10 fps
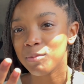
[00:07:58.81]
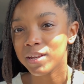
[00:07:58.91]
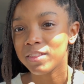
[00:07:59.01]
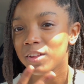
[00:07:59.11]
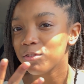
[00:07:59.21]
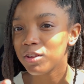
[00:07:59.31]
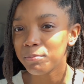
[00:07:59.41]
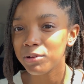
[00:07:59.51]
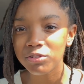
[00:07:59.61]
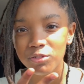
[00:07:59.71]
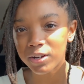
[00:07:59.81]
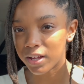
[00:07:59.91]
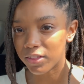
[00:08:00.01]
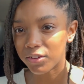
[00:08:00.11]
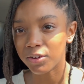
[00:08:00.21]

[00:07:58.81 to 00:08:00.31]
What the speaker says: We need to go to the bookstore together.